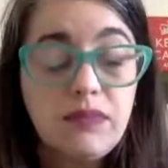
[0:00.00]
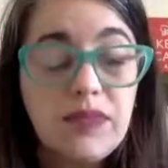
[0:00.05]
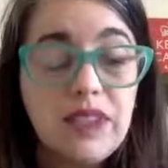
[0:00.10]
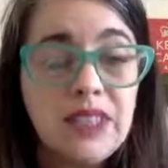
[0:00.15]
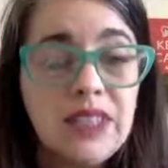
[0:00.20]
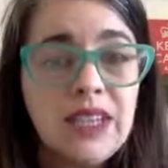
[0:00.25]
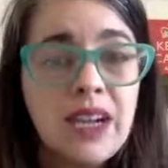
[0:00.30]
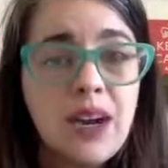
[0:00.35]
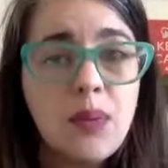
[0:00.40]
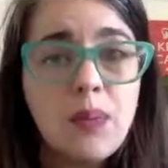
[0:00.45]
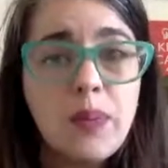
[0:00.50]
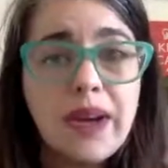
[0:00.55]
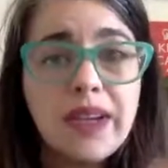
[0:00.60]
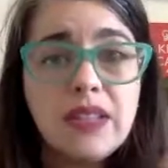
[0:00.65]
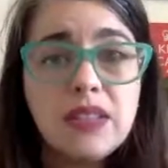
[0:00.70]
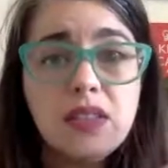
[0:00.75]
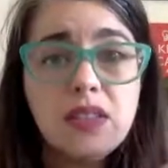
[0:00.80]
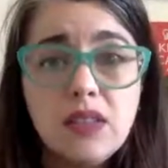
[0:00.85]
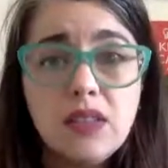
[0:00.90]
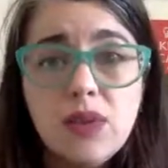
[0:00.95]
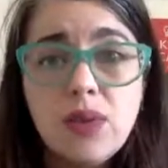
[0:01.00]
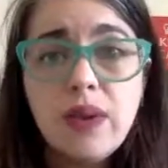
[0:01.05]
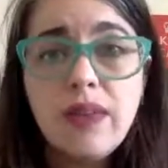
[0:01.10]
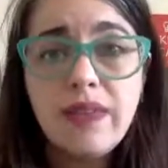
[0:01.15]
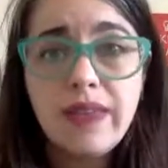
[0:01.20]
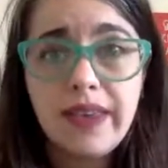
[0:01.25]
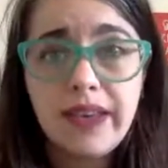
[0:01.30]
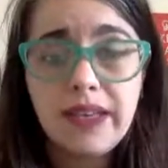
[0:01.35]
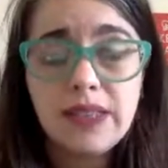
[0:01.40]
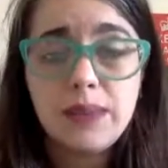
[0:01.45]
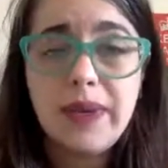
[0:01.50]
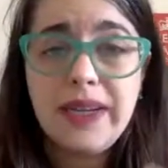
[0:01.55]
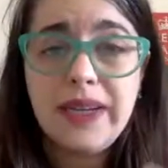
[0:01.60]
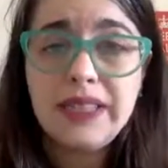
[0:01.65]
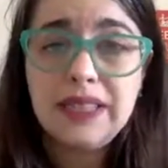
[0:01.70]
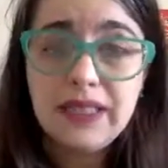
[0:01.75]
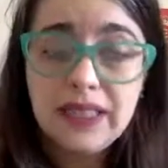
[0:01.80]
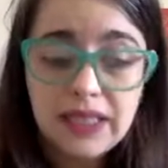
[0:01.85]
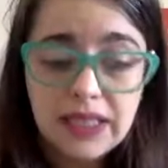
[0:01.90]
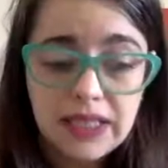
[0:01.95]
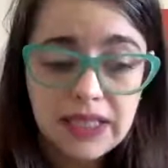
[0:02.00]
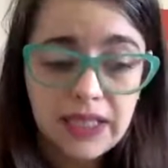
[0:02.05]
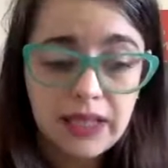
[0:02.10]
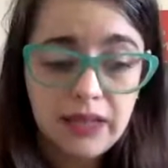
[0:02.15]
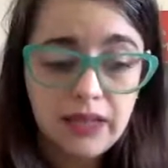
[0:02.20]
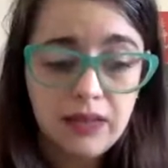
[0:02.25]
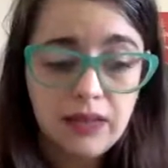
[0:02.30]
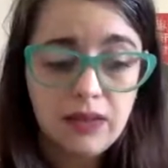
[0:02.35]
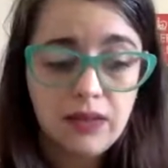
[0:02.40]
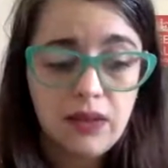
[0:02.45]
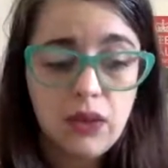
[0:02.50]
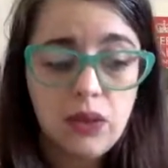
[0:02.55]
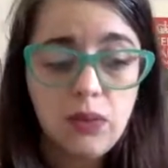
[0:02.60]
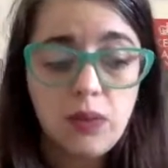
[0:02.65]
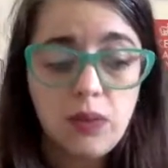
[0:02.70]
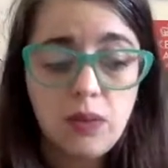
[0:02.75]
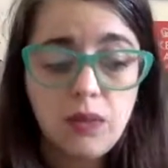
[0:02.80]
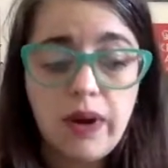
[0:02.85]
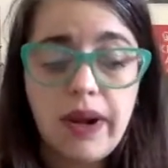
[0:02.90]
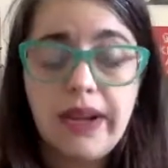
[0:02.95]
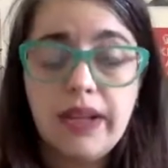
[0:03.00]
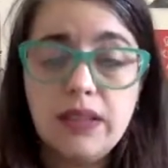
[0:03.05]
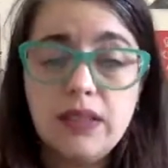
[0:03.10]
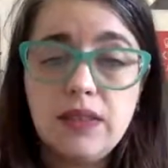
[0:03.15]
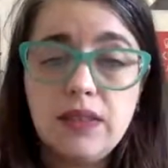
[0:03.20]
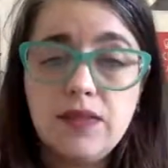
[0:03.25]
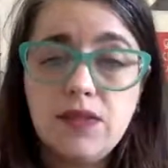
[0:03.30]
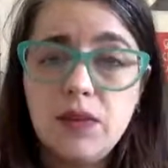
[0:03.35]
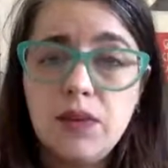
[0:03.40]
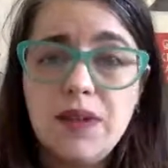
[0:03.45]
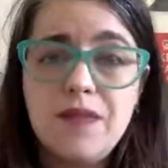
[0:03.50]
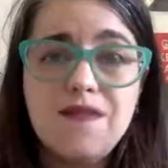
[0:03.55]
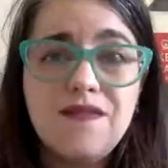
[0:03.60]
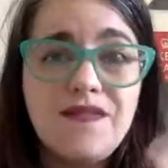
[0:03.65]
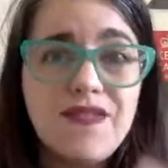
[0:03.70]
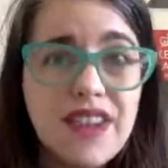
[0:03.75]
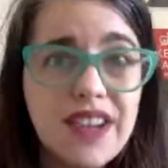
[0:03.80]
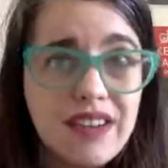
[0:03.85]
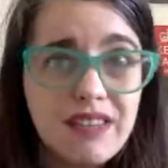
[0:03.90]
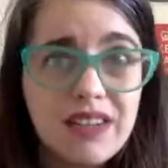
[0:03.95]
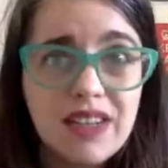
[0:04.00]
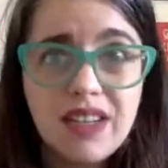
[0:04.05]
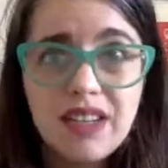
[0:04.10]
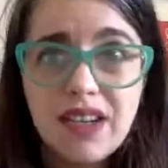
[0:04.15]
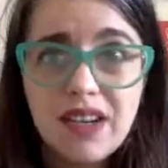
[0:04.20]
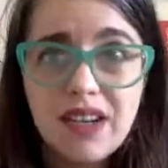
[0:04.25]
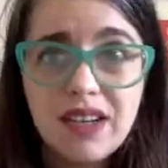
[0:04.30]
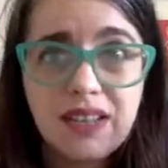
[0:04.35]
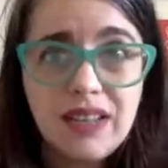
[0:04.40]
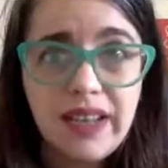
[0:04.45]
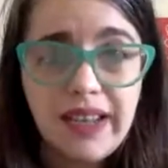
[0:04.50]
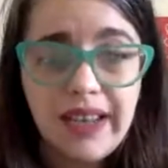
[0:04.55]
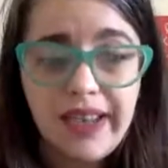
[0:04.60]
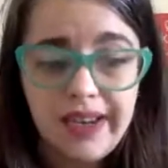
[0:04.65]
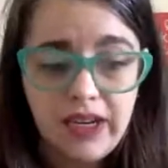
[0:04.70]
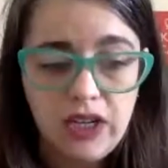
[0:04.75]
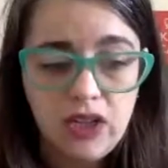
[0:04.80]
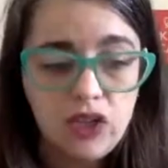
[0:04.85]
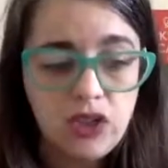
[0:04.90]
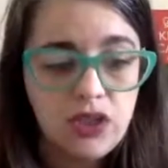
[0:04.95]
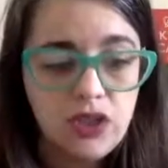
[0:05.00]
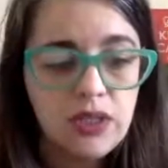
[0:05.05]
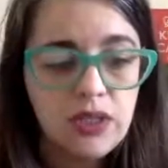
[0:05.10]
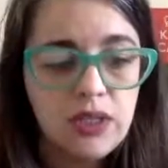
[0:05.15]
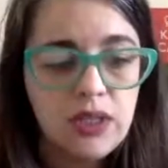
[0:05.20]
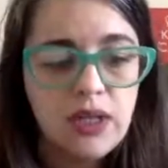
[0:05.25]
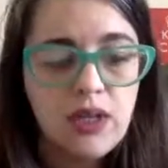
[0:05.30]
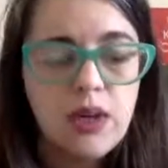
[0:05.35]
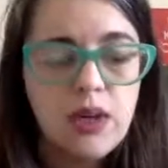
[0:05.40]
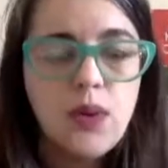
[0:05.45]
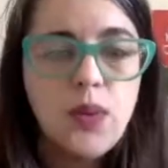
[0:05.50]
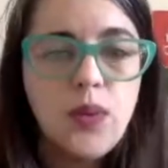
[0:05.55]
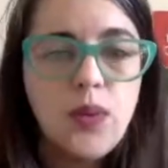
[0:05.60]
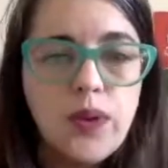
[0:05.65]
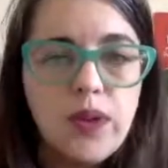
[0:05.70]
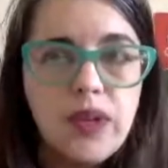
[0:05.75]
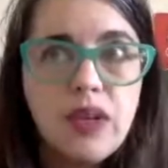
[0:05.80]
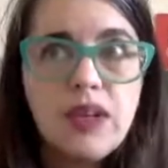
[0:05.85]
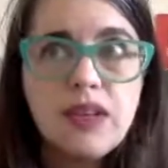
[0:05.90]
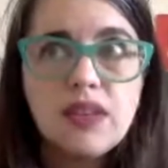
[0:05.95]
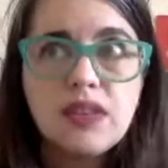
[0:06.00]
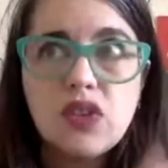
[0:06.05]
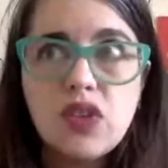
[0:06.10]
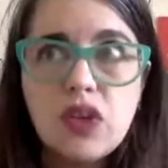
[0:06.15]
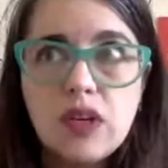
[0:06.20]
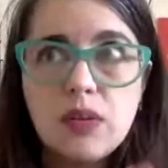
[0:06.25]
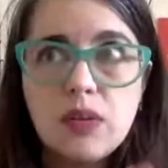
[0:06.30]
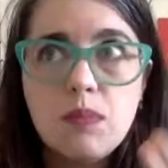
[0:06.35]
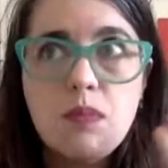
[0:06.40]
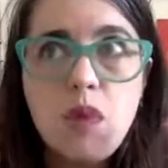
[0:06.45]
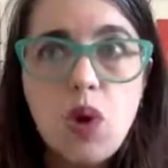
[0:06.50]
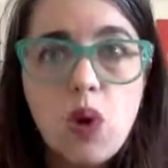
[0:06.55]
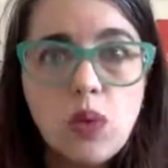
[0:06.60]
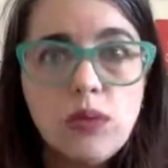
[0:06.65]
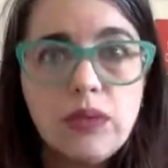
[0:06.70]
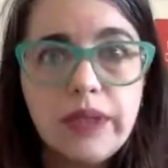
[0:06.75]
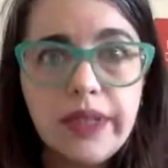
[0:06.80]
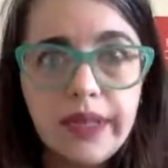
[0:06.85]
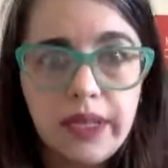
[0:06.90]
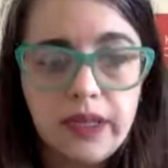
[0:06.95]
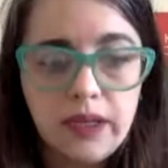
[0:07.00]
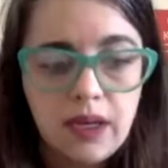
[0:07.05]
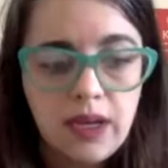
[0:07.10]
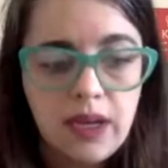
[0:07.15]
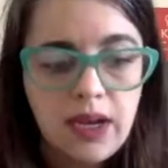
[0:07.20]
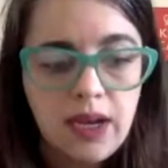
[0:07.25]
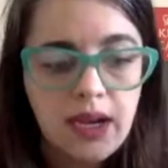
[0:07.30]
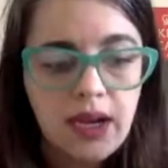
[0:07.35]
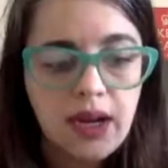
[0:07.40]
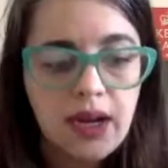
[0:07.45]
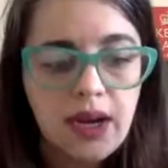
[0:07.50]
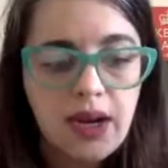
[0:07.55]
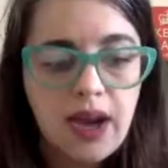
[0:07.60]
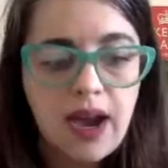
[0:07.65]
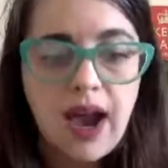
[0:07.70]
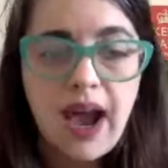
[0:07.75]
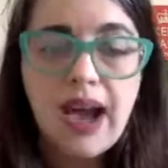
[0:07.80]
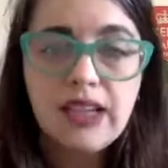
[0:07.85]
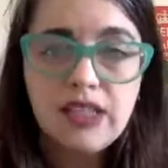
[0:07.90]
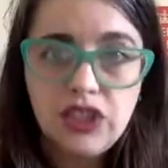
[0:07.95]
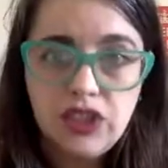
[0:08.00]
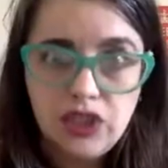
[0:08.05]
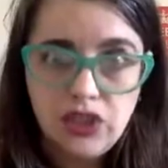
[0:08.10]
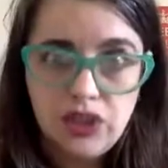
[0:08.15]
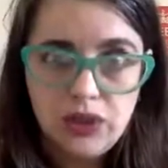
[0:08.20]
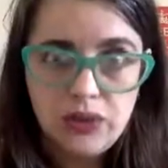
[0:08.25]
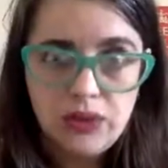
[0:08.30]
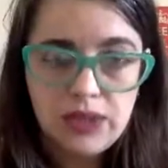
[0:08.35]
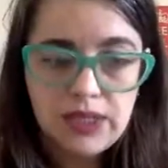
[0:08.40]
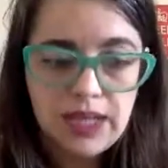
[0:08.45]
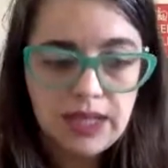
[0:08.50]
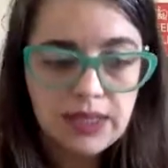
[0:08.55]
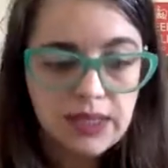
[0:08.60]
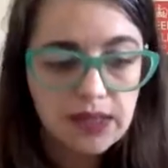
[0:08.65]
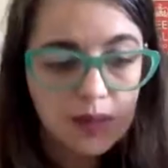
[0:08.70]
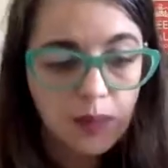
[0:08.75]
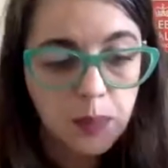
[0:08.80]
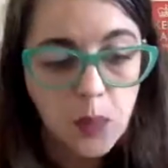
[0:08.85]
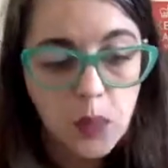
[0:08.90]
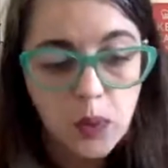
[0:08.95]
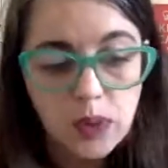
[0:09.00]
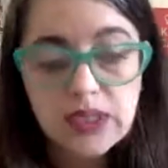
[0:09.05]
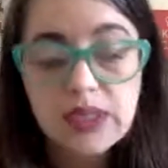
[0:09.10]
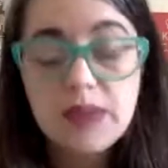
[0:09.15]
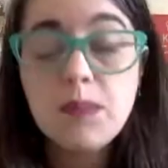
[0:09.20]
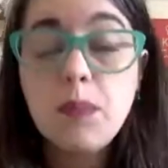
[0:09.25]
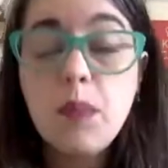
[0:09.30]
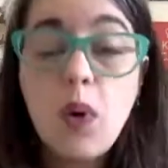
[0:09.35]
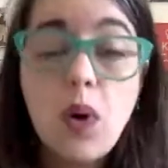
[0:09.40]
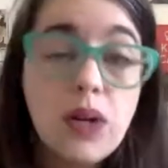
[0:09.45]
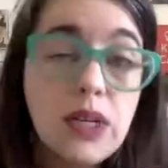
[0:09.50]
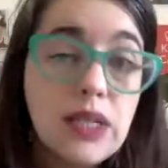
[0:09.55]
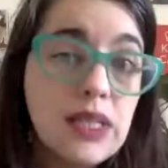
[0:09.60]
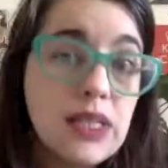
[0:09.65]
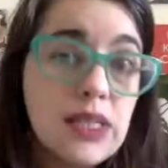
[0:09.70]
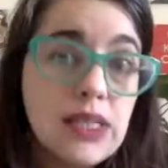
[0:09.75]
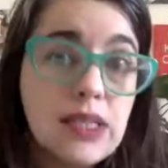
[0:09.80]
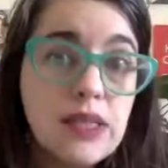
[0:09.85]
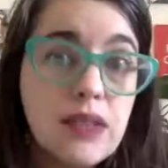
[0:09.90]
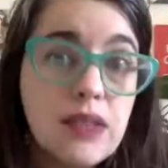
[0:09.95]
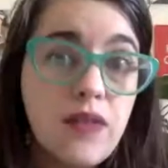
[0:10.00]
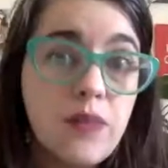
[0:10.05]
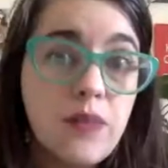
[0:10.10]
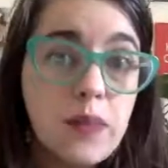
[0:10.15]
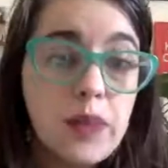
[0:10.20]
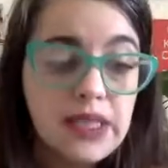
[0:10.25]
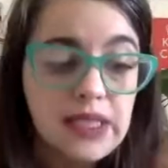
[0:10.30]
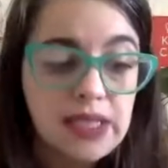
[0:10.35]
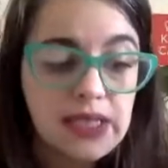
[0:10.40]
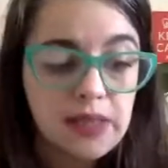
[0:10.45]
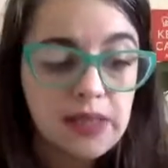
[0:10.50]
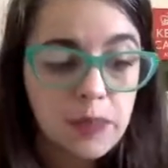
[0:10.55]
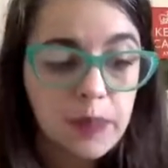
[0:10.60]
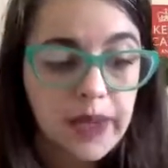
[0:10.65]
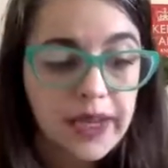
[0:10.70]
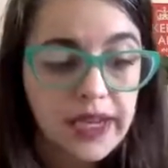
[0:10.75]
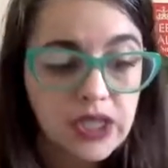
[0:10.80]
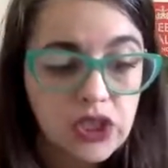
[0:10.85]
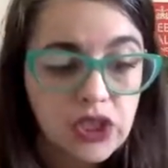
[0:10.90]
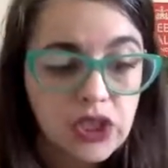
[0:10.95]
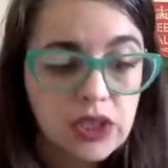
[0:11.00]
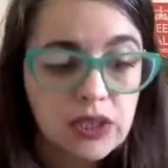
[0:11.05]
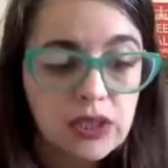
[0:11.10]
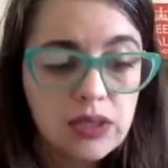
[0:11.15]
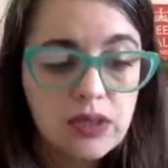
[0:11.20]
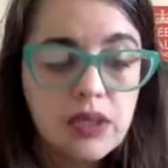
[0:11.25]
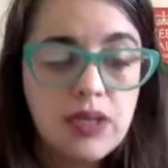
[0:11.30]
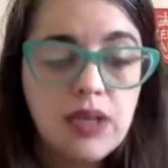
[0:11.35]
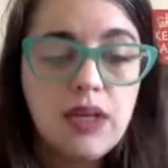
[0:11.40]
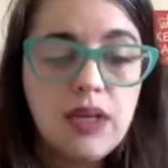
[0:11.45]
Now, by doing this, by teaching human rights from a very young age, we start molding attitudes and supporting policies of participation,